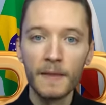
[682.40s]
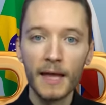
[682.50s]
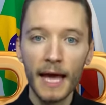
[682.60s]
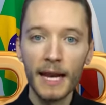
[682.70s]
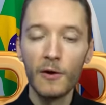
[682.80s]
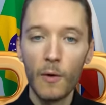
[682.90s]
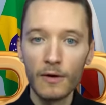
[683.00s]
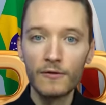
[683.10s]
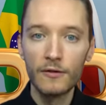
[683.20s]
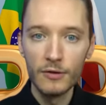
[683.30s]
And in
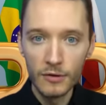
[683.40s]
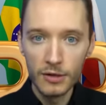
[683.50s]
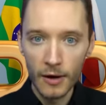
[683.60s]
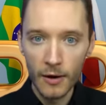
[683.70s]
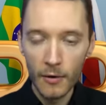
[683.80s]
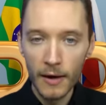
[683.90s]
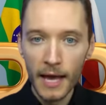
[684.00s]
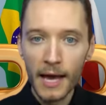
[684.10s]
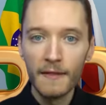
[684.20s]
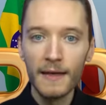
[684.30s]
order to do so,
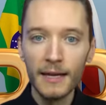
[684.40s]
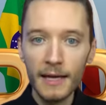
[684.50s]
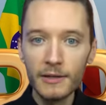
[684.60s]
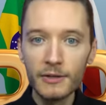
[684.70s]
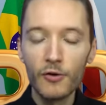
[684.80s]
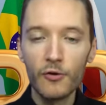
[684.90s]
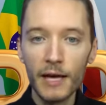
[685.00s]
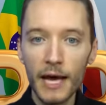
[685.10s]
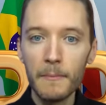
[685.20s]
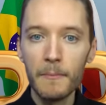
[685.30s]
they need to
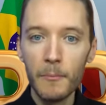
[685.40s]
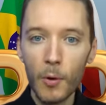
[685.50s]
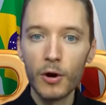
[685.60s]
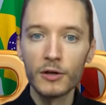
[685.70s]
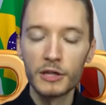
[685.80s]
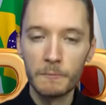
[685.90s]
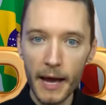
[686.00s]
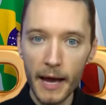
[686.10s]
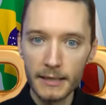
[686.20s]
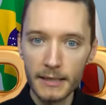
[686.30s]
create more
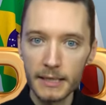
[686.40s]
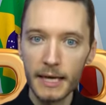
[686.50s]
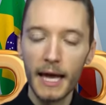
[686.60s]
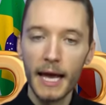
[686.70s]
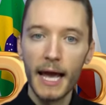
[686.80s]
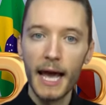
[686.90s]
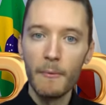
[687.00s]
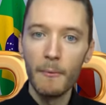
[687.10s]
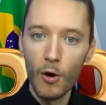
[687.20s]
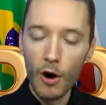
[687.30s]
space
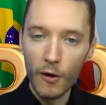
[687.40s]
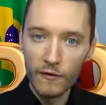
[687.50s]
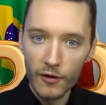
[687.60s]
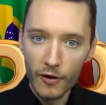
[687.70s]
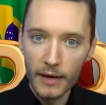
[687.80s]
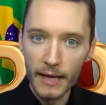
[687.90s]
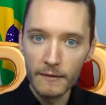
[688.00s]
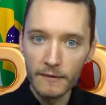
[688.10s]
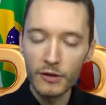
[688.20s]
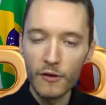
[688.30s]
and more
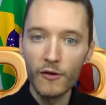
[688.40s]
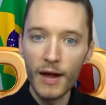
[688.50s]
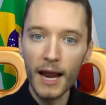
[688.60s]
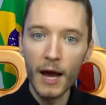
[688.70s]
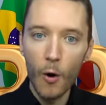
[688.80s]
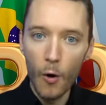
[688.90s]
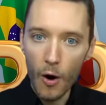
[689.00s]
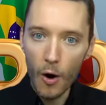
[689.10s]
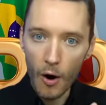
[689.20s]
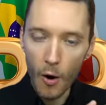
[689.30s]
alternatives so they're not
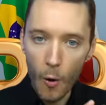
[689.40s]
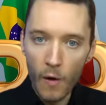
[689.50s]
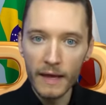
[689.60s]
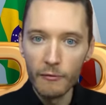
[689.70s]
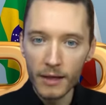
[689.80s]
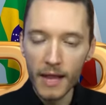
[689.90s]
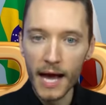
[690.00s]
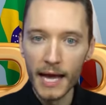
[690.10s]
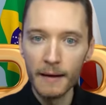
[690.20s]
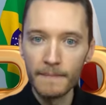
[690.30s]
only
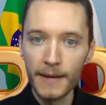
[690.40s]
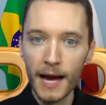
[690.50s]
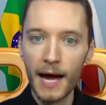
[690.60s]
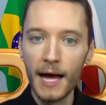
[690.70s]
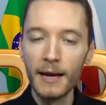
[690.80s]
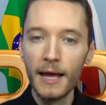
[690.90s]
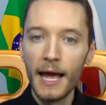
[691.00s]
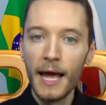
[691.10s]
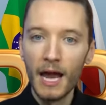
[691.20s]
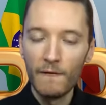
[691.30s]
reliant on
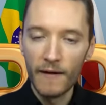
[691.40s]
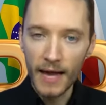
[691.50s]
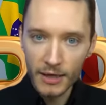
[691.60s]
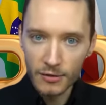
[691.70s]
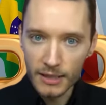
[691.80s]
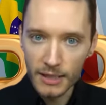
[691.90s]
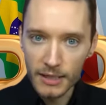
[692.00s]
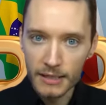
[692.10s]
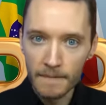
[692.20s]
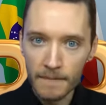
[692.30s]
a financial
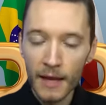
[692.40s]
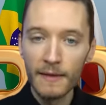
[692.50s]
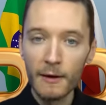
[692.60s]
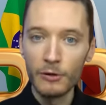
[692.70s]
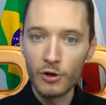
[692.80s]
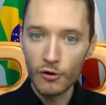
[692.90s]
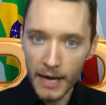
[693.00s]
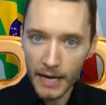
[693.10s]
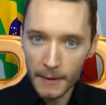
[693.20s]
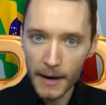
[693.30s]
system that was
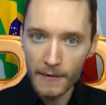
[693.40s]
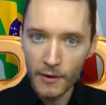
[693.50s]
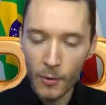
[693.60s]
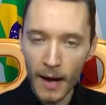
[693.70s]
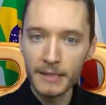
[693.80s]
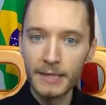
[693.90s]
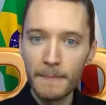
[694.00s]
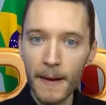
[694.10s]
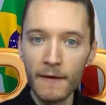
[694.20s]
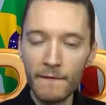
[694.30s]
created by the U.S. to
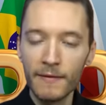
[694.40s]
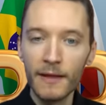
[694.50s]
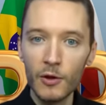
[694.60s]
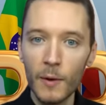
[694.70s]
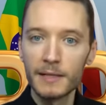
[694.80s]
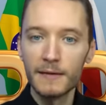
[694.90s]
benefit the U.S.